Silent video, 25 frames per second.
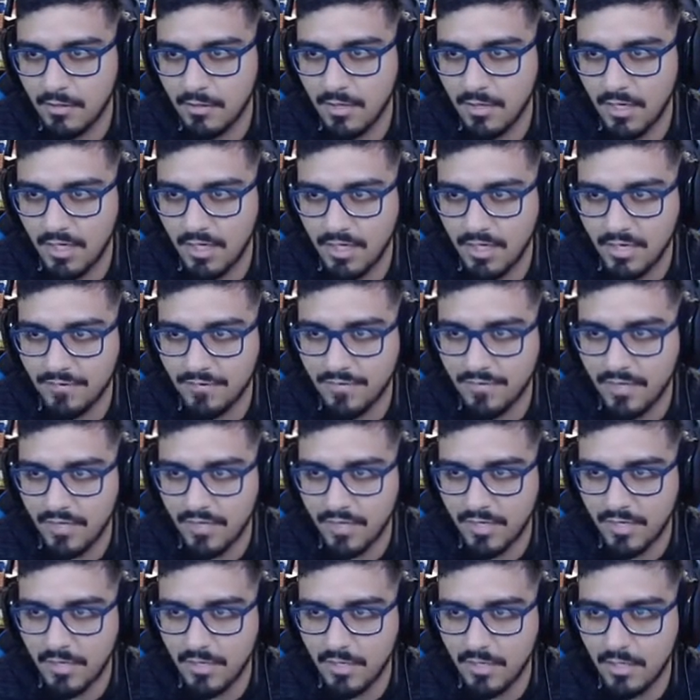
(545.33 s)
And
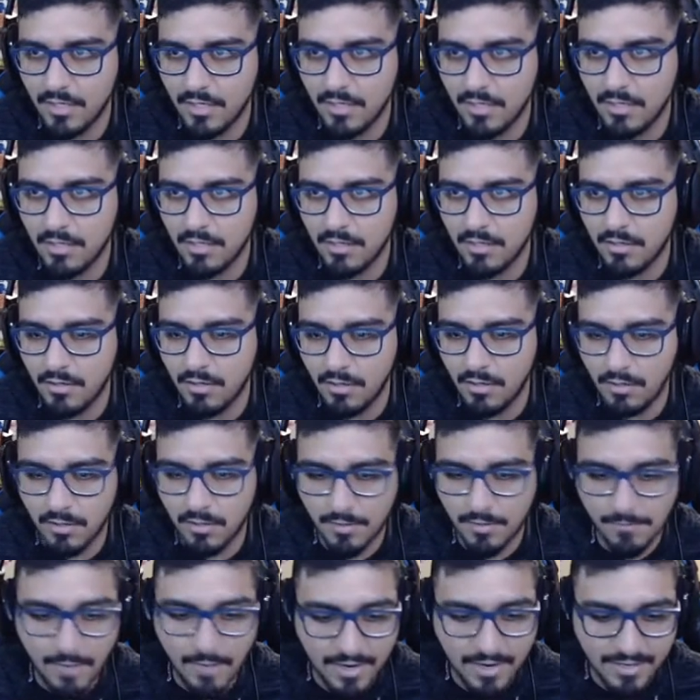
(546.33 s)
then uh,
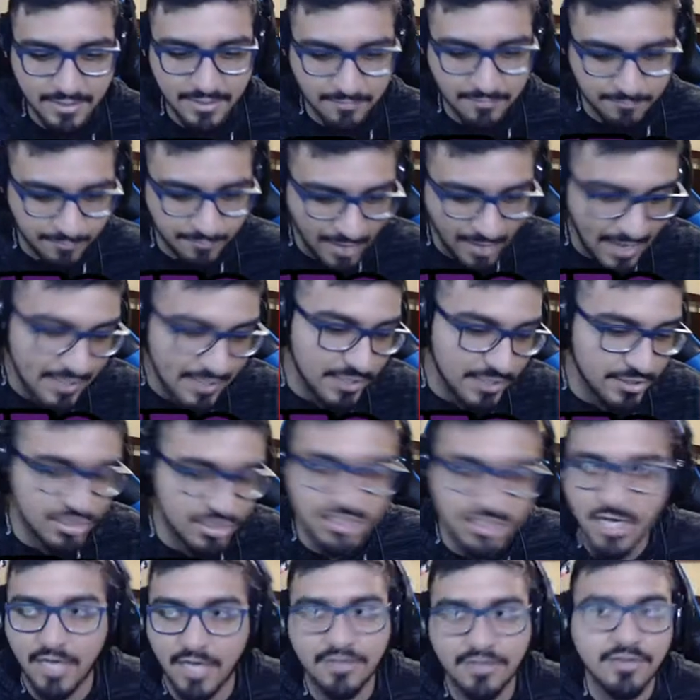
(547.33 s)
my package
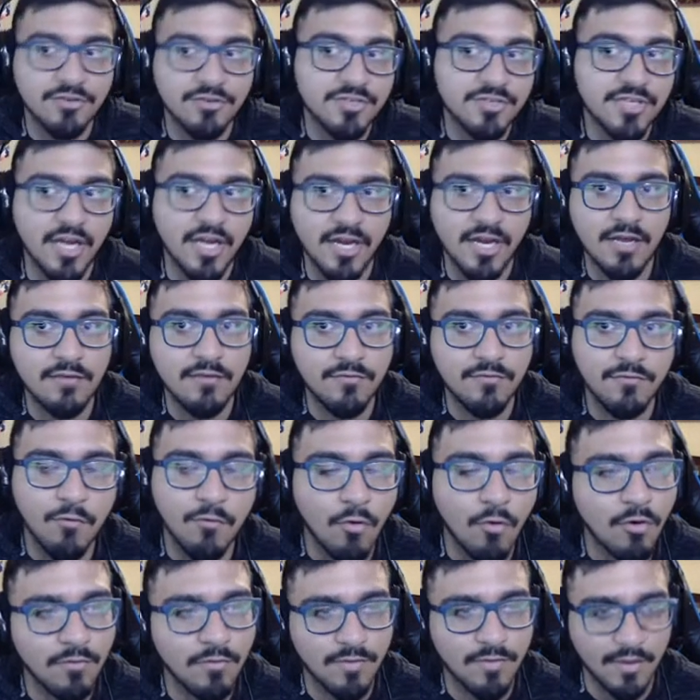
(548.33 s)
got here today
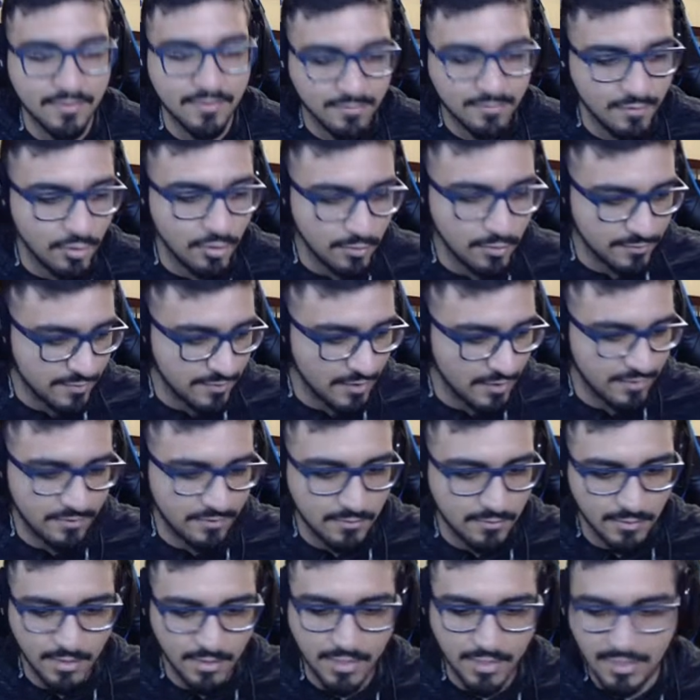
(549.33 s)
for that, you know, it,
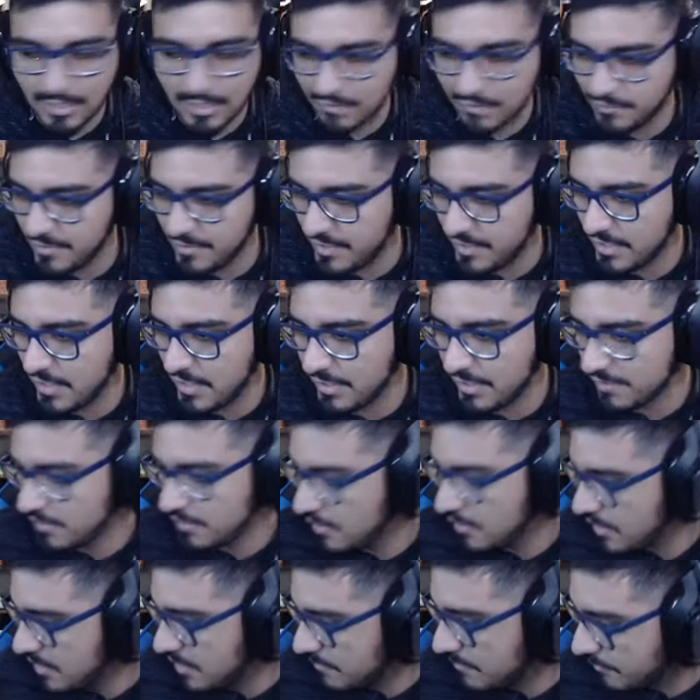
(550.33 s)
it allows me to connect
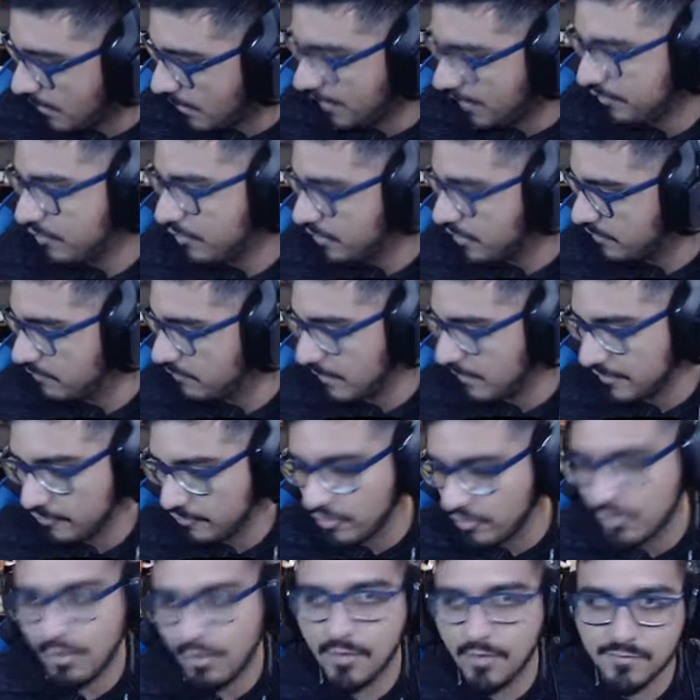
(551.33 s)
my three my three
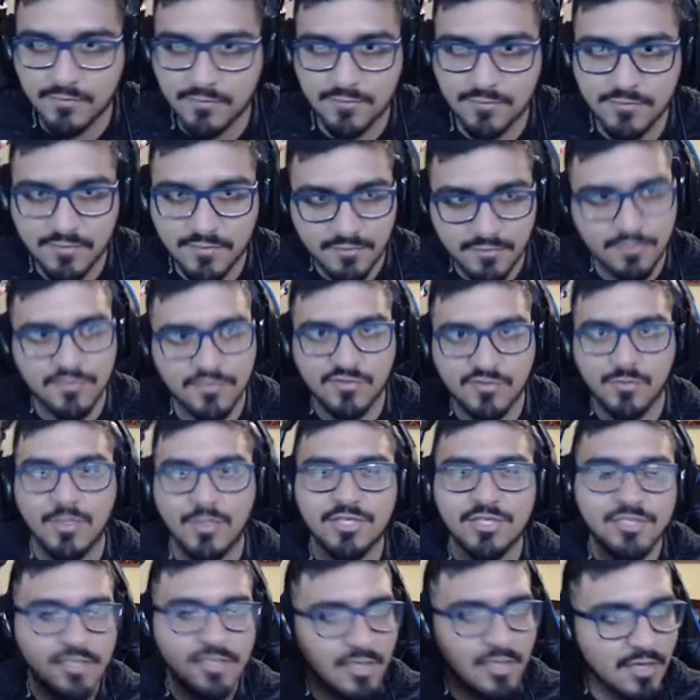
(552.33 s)
consoles, the
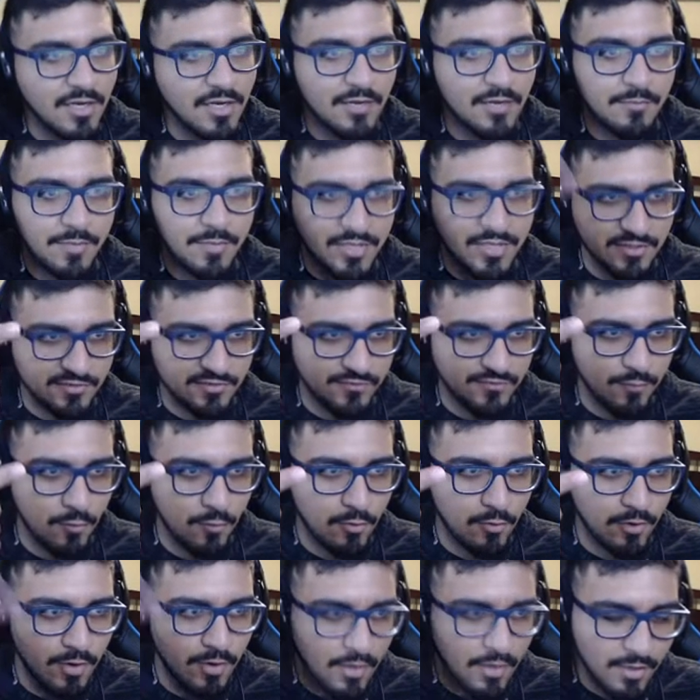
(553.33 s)
Switch,
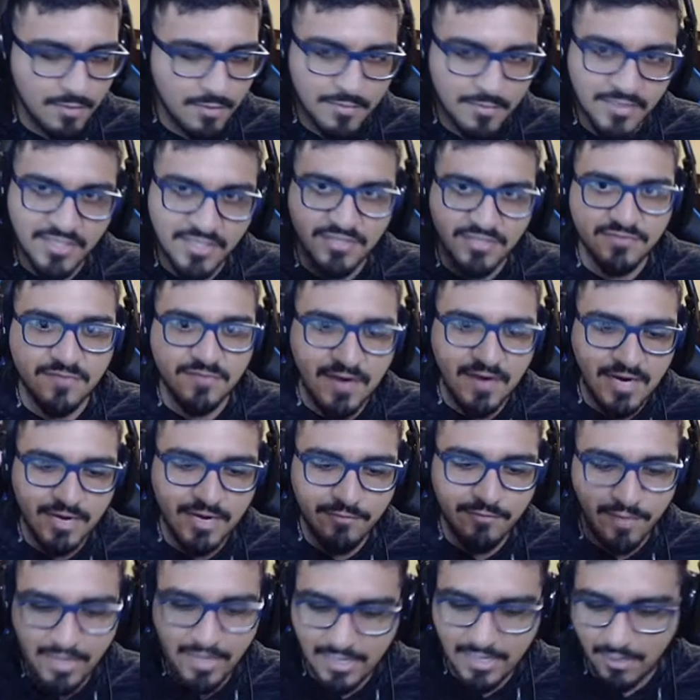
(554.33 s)
PS4, PS5,
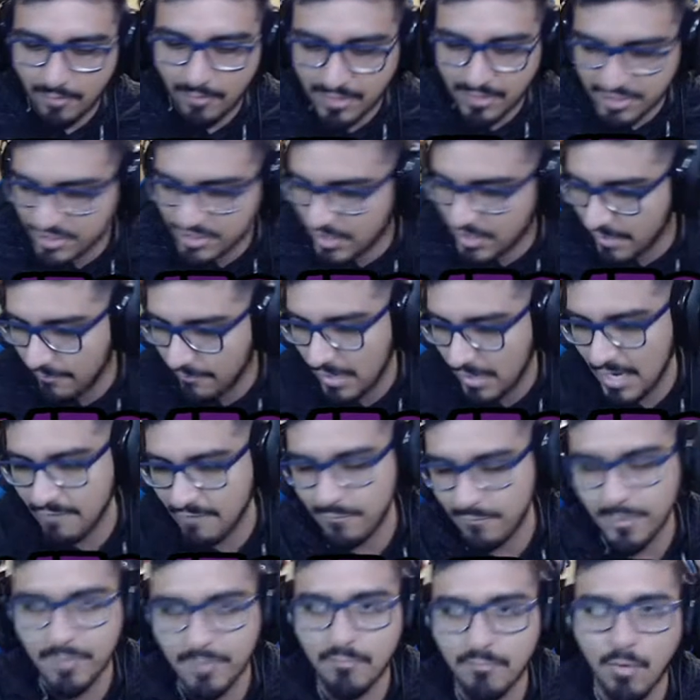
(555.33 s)
and now I just have I
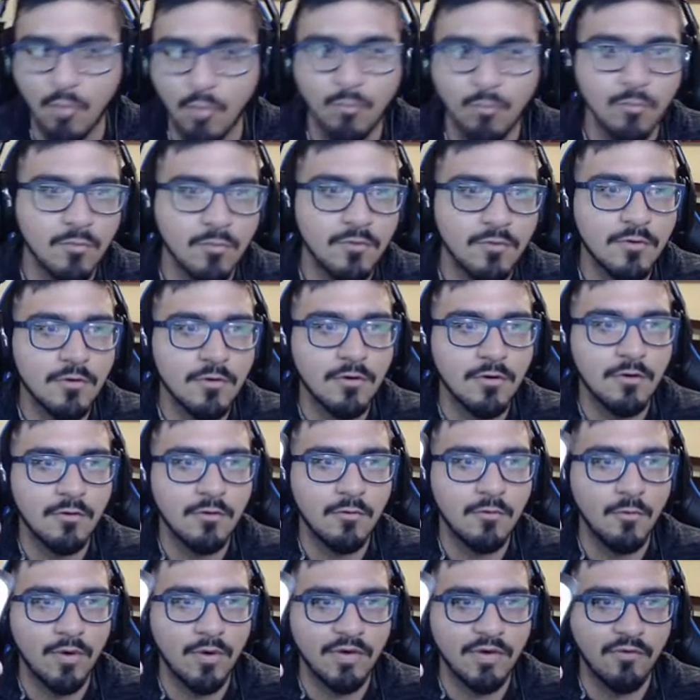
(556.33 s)
have remote
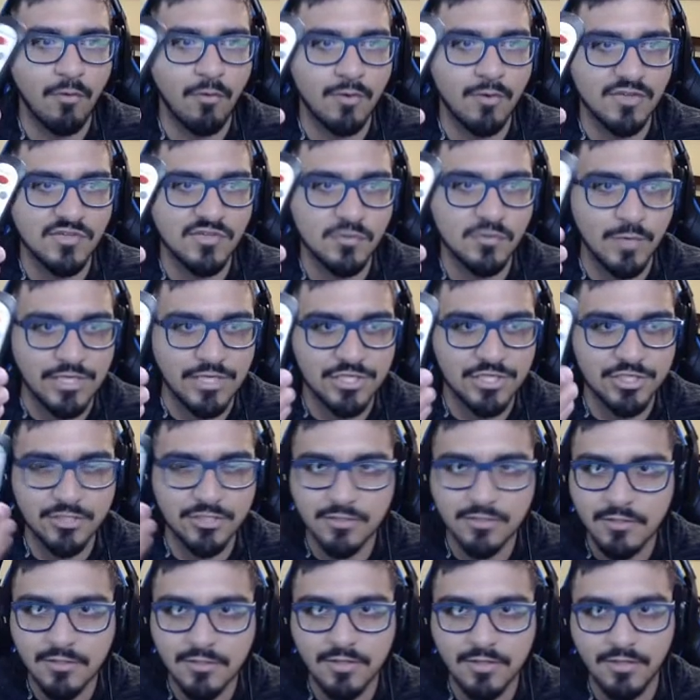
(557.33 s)
whenever I want to switch.
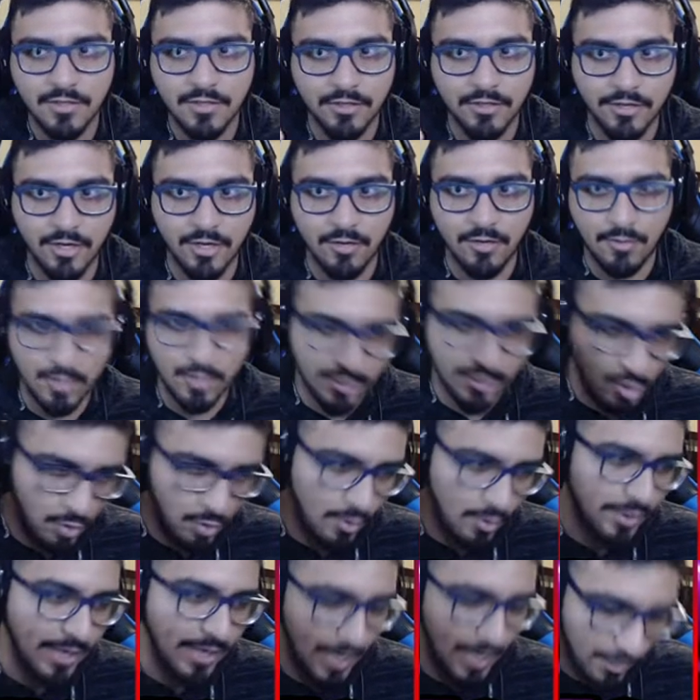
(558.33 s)
You know, like oh
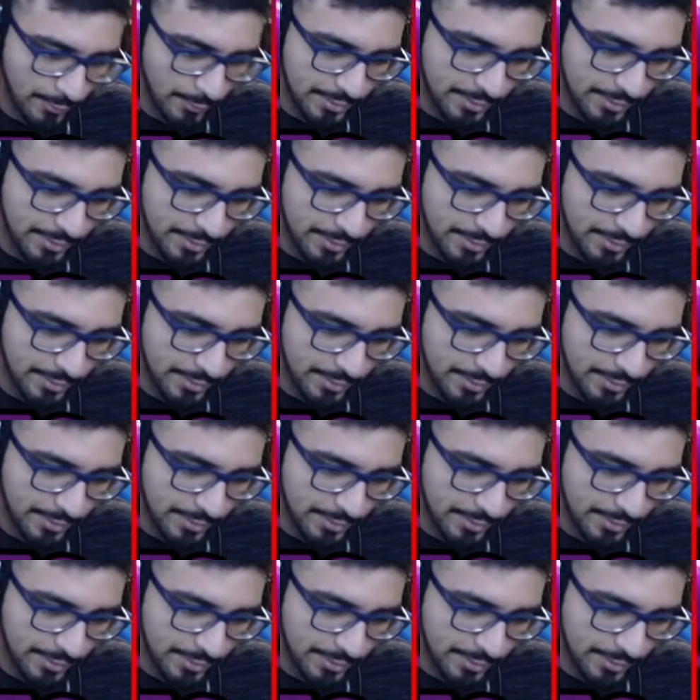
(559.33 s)
okay, I want to